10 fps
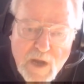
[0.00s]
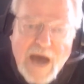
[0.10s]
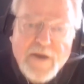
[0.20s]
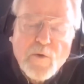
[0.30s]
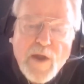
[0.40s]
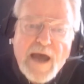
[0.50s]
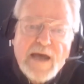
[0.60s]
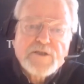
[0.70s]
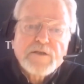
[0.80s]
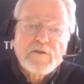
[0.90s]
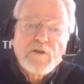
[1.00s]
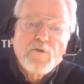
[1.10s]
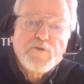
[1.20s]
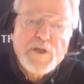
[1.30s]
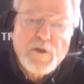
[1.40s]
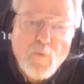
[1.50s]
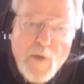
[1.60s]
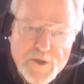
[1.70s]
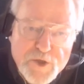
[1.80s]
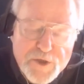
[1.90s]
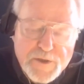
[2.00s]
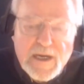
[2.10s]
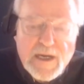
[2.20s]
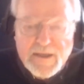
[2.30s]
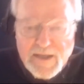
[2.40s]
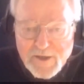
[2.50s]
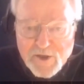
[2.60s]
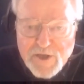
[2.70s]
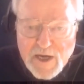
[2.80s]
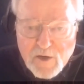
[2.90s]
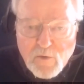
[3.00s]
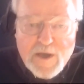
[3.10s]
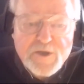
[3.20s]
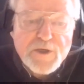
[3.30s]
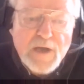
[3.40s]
don't ask a closing question. They just say a question.